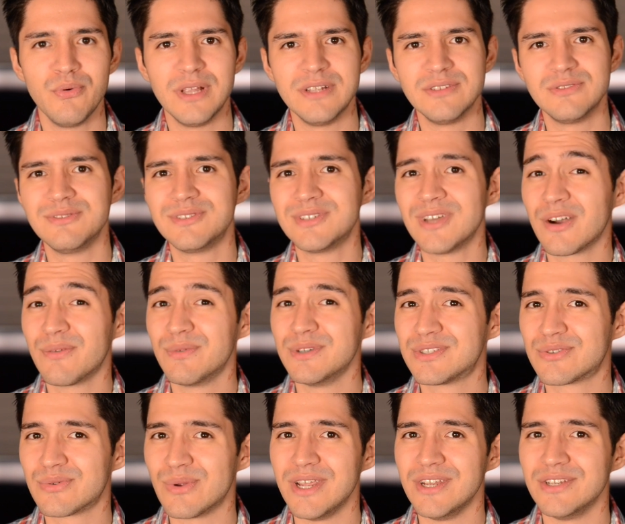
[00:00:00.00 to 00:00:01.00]
and to talk with
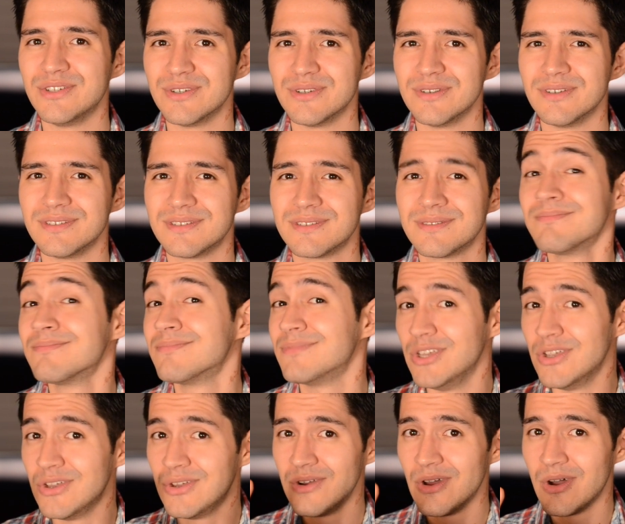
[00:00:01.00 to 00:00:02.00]
strangers.
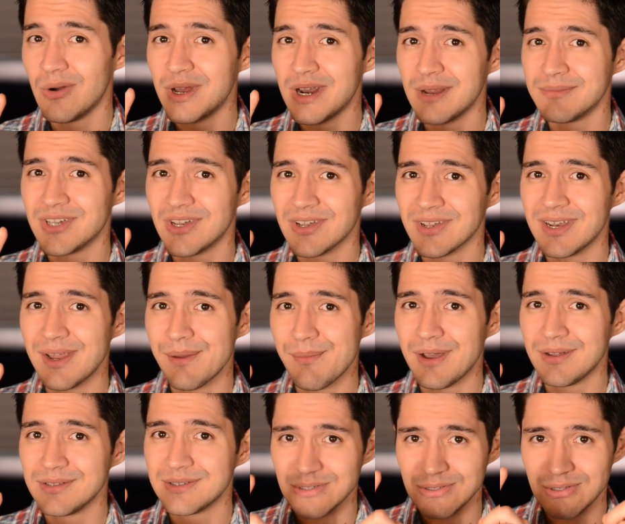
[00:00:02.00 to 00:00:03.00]
You know what I'm talking
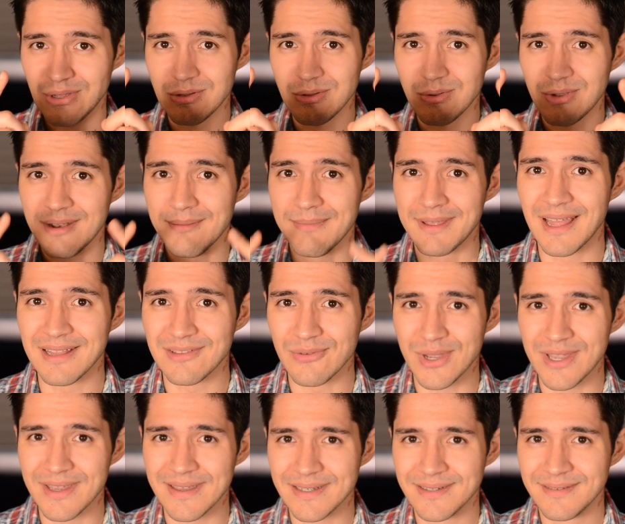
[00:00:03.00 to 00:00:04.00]
about, don't look at me that
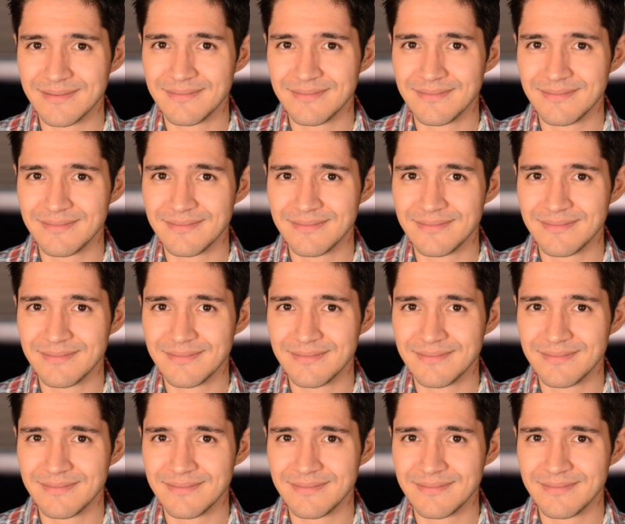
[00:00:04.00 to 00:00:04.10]
way.